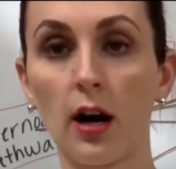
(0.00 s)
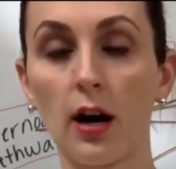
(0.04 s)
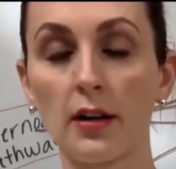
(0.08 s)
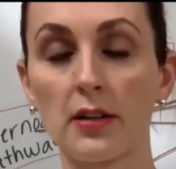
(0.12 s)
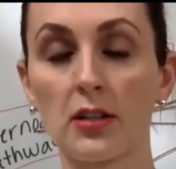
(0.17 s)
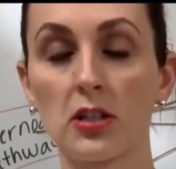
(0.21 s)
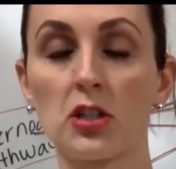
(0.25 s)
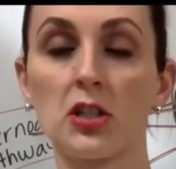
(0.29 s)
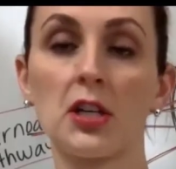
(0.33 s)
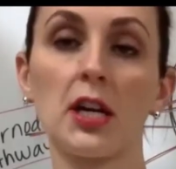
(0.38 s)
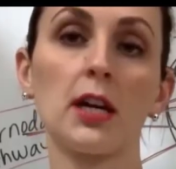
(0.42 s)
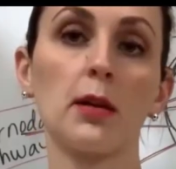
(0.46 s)

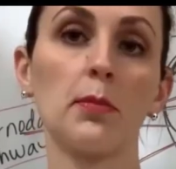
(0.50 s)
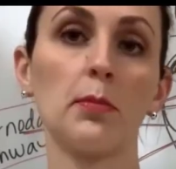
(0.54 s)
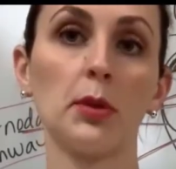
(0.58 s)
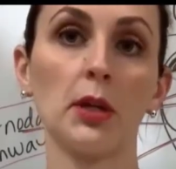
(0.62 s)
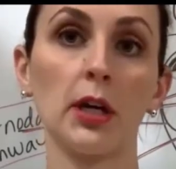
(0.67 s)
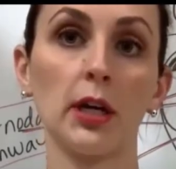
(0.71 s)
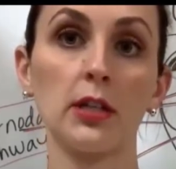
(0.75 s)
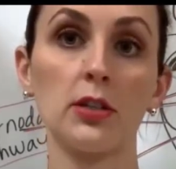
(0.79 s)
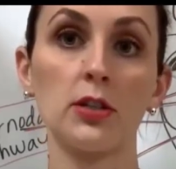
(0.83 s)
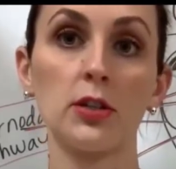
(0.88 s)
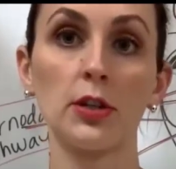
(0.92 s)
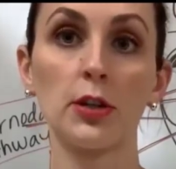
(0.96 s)
oxygenated
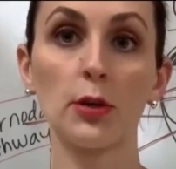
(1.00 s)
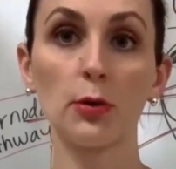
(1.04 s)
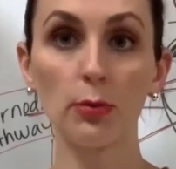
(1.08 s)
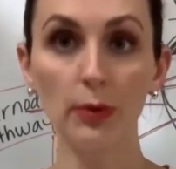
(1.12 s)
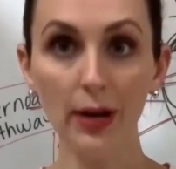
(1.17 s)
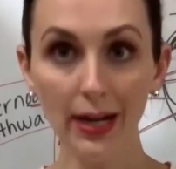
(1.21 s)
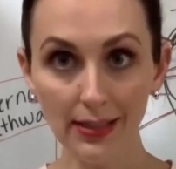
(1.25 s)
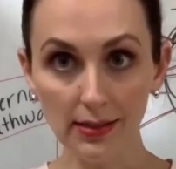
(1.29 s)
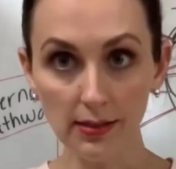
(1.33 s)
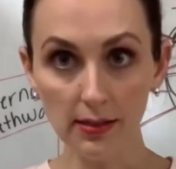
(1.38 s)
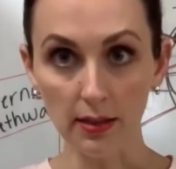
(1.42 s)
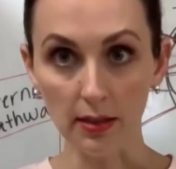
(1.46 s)
blood to the
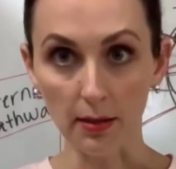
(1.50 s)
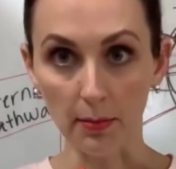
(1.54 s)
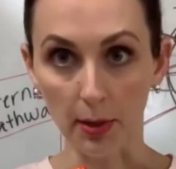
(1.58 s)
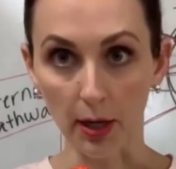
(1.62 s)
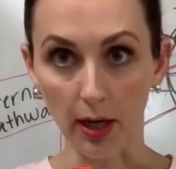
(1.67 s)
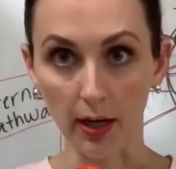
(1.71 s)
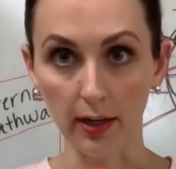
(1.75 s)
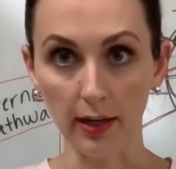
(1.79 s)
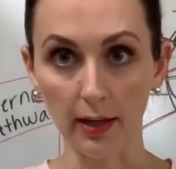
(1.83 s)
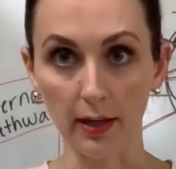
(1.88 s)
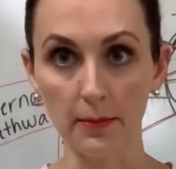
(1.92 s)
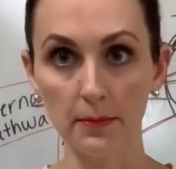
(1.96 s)
rest of the
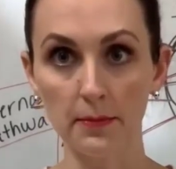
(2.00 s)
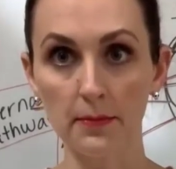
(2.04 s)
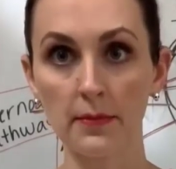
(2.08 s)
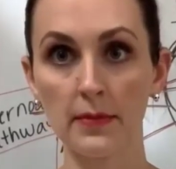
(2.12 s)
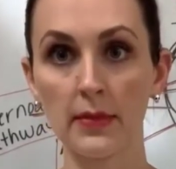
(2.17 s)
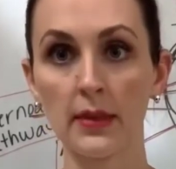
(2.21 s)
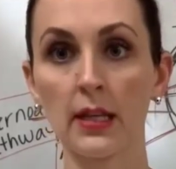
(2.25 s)
body.